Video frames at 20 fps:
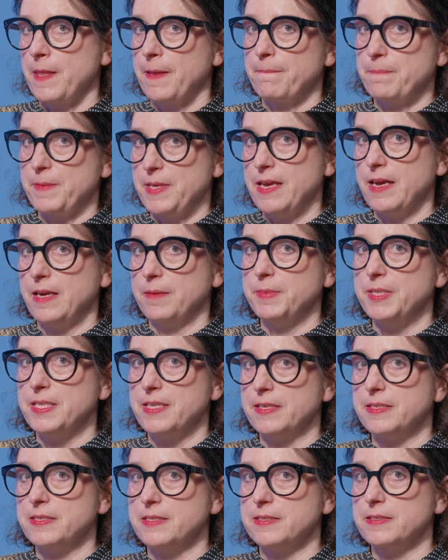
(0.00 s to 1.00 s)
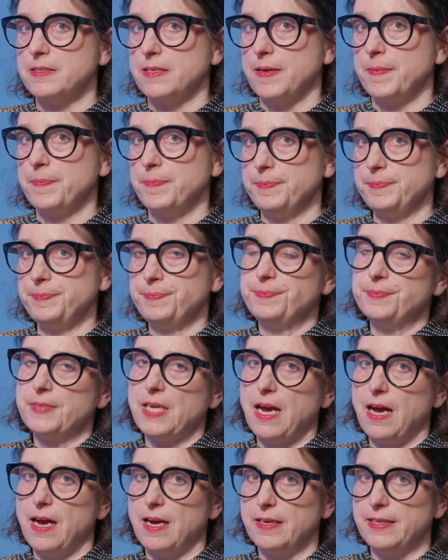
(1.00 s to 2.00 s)
Yeah, I mean, that is
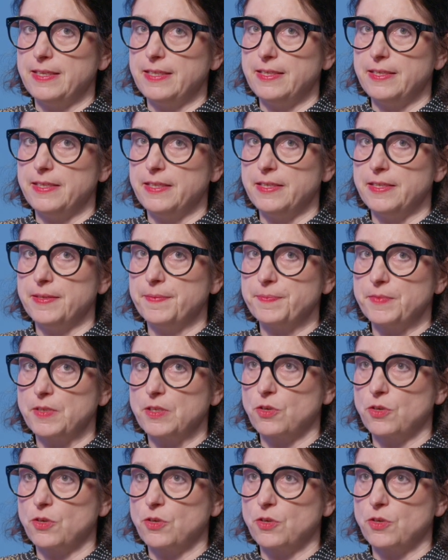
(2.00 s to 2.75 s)
highly